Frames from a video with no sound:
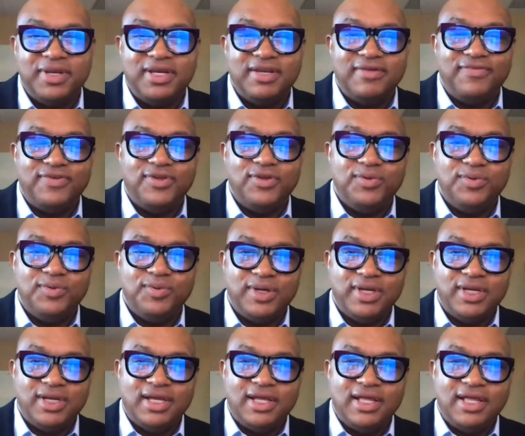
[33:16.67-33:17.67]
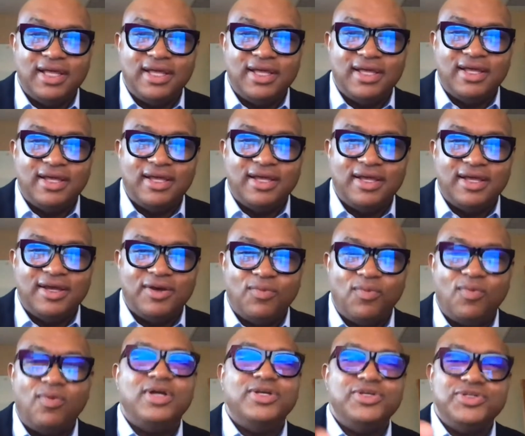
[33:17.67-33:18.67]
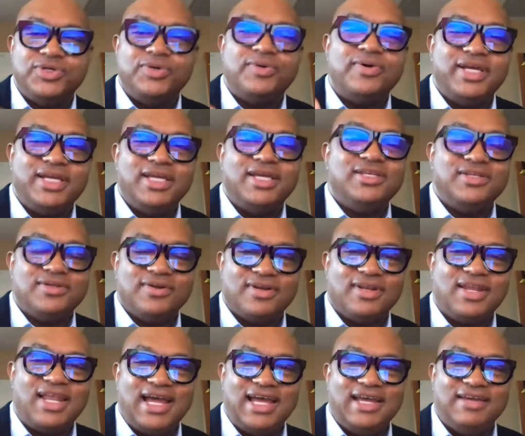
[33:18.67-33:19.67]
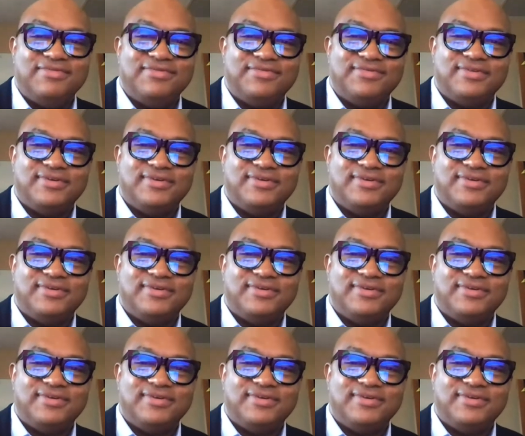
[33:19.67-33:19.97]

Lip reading: And if you want joy in your life,